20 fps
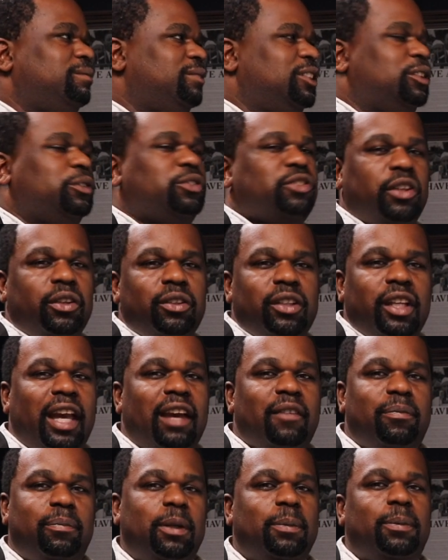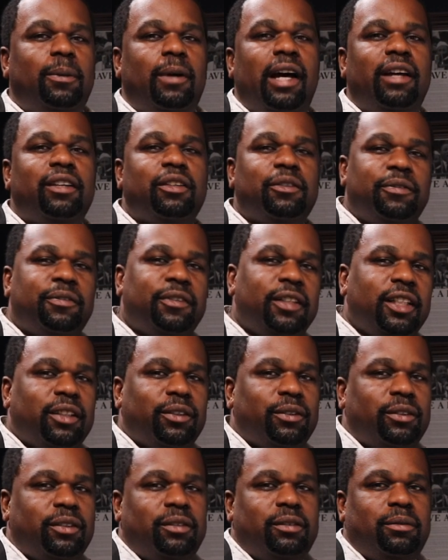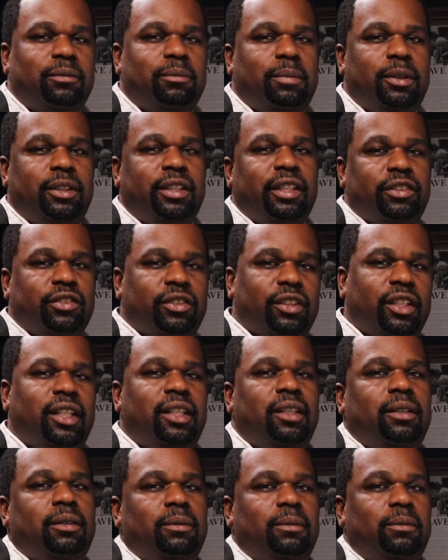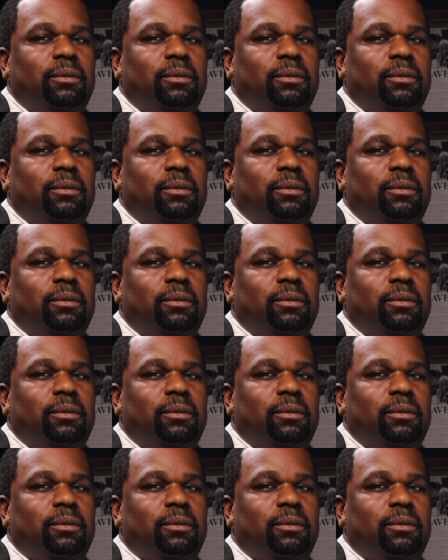you certainly have people out in the field potentially